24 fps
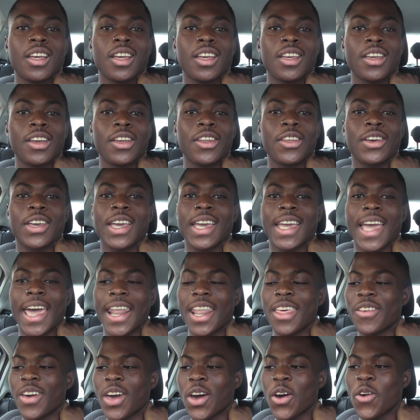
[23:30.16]
You're looking kind
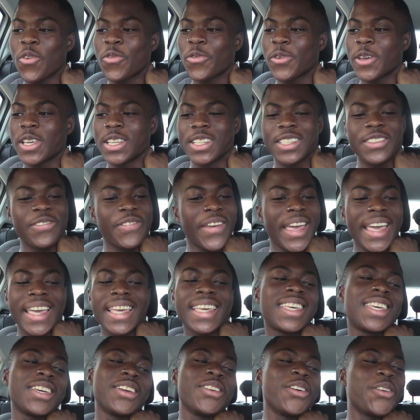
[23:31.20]
of healthy.
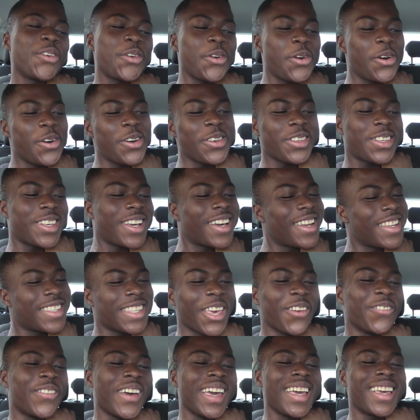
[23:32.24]
Thank you. Of course you're gonna say
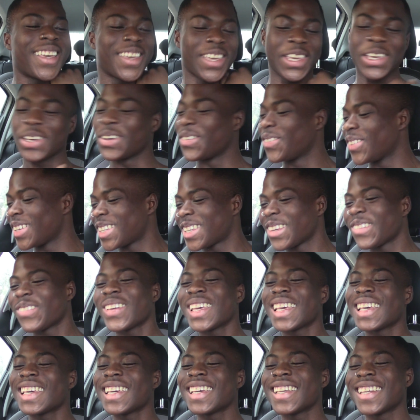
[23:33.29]
thank you. What do you
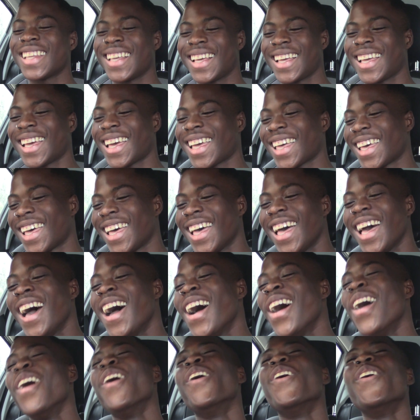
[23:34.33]
mean?
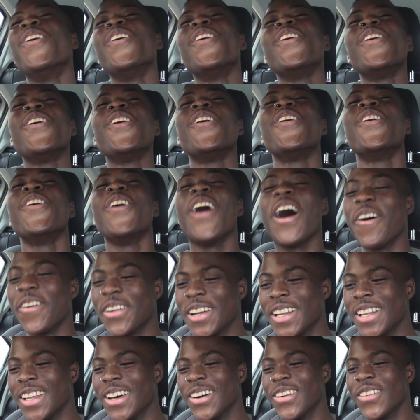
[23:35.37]
Ooh, I wanna
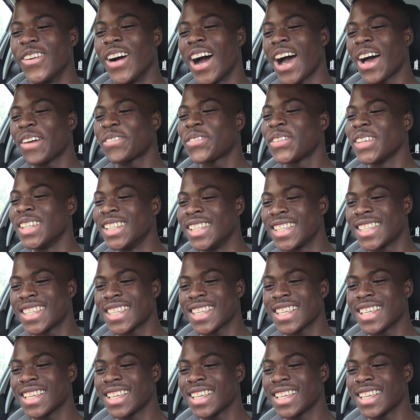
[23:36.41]
know what happens.